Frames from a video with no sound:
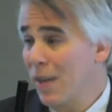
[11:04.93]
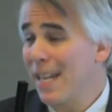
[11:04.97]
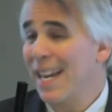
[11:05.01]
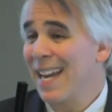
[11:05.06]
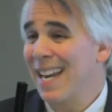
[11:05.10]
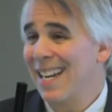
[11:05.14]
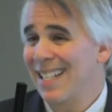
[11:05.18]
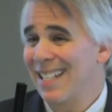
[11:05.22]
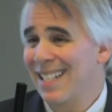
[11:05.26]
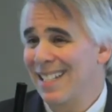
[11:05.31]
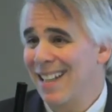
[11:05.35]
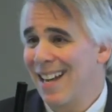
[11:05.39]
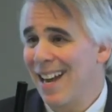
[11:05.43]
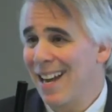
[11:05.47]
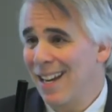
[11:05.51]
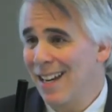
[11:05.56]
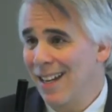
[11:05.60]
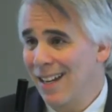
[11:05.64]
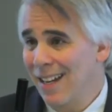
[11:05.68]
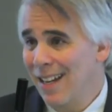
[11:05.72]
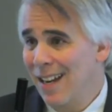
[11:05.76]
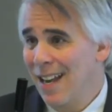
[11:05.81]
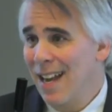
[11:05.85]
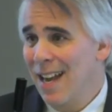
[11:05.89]
we get
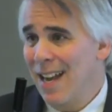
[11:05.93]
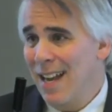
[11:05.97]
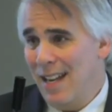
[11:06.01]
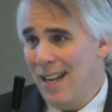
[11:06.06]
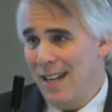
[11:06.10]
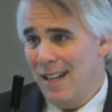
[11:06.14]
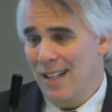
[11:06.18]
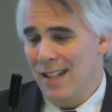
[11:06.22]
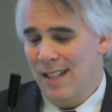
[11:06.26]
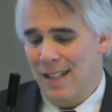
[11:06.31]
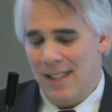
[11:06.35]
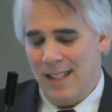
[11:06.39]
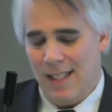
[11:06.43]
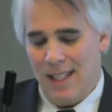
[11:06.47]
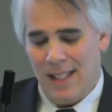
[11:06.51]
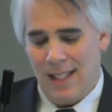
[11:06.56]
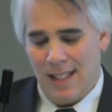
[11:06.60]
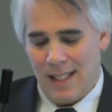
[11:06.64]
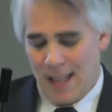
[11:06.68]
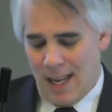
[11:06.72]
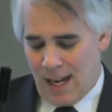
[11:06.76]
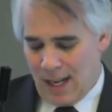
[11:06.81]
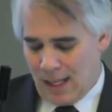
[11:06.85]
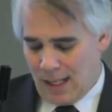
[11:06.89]
excited in a
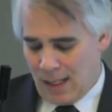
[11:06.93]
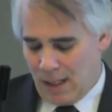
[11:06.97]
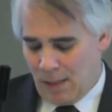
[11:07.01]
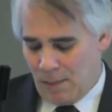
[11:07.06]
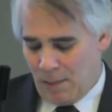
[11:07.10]
disease that